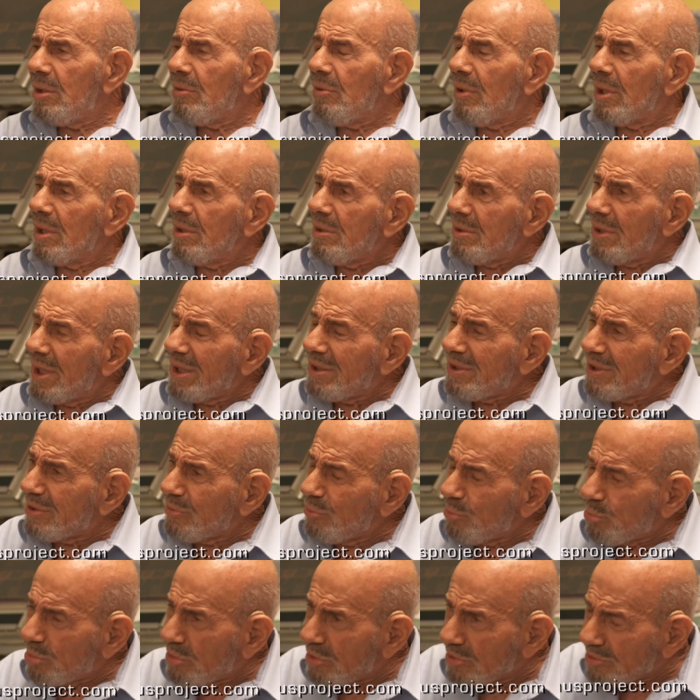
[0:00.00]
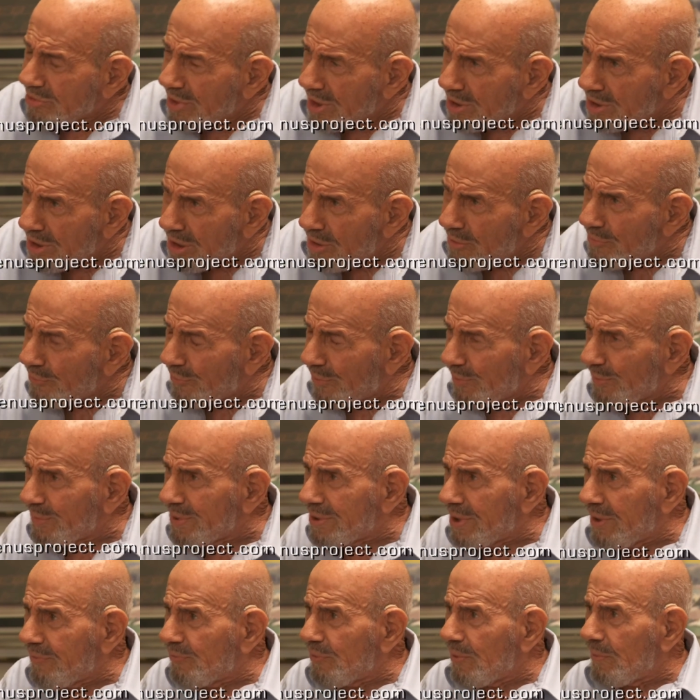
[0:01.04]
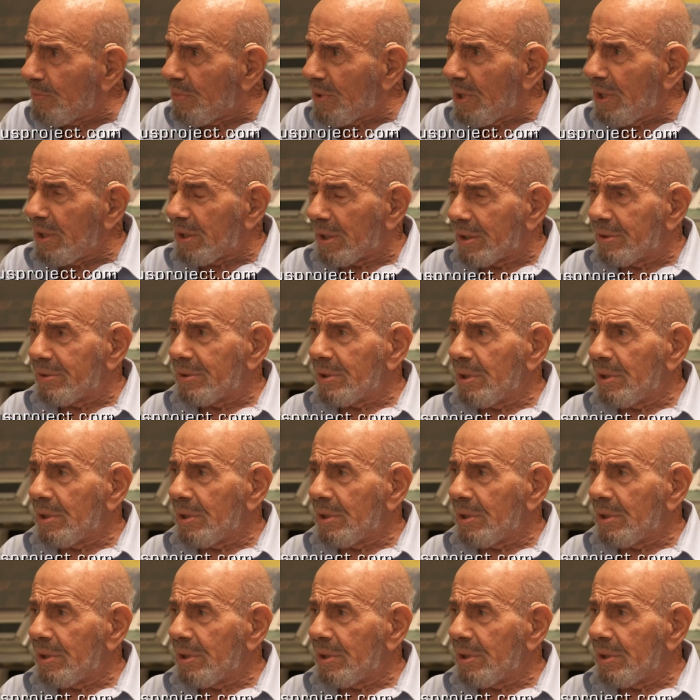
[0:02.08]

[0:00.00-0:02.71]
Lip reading: well, that's because they come from a different place.